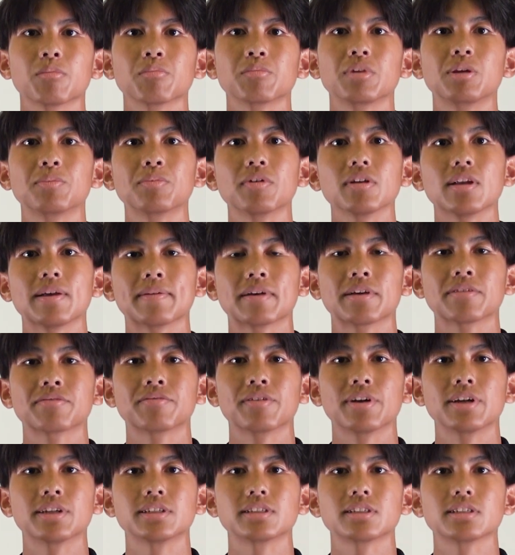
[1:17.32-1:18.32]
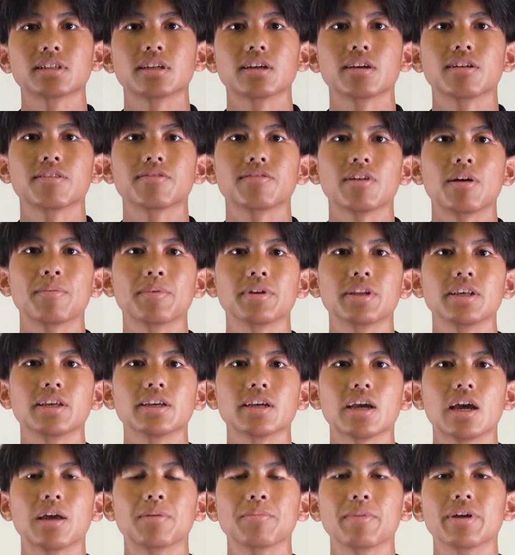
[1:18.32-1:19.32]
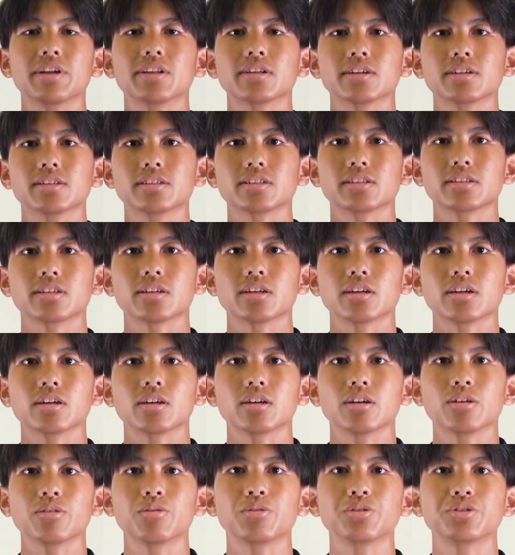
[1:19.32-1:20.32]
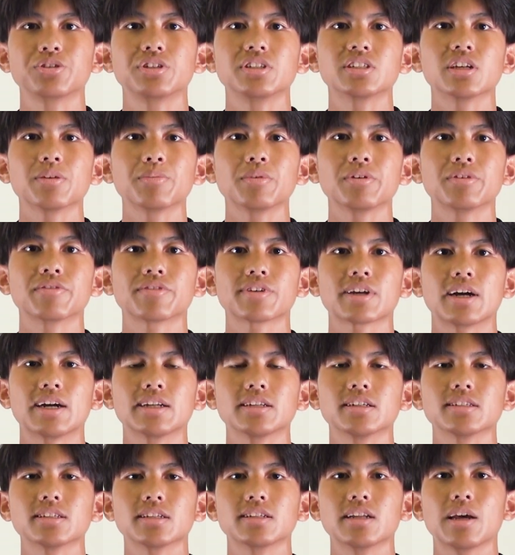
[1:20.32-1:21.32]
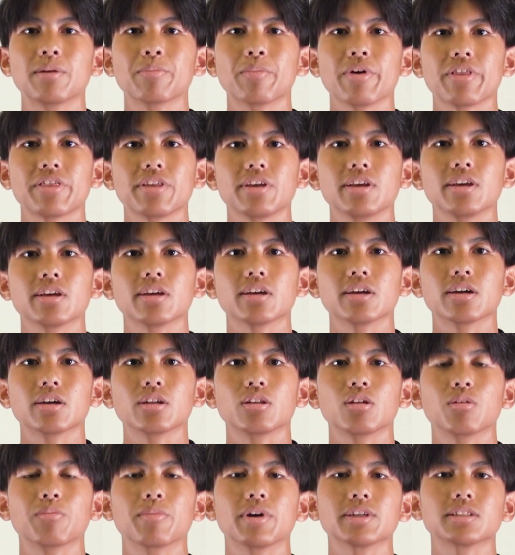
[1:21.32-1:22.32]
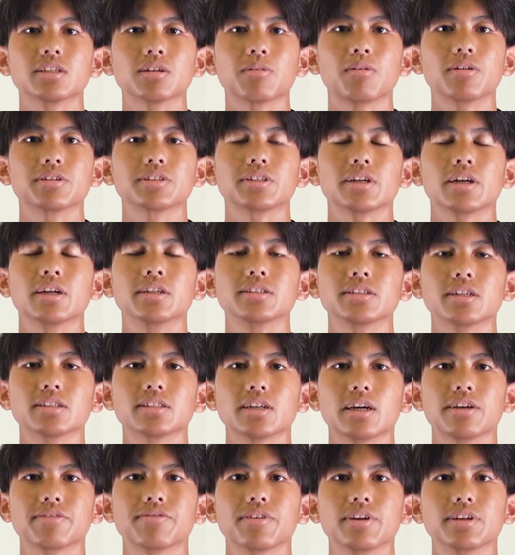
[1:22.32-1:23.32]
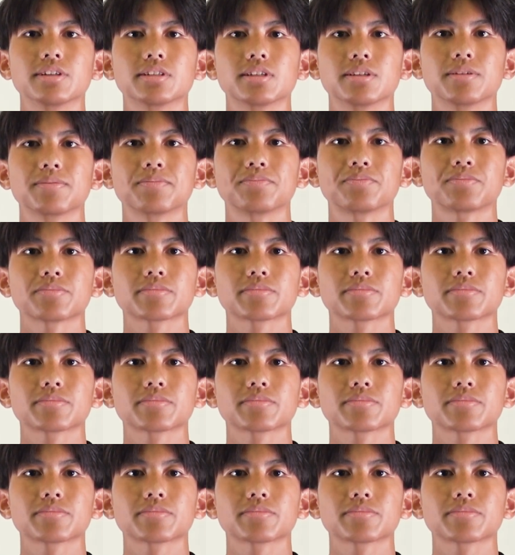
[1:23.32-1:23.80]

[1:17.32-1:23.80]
People like my friends, family, and mentors, who treated me with kindness and empathy no matter what challenges I faced.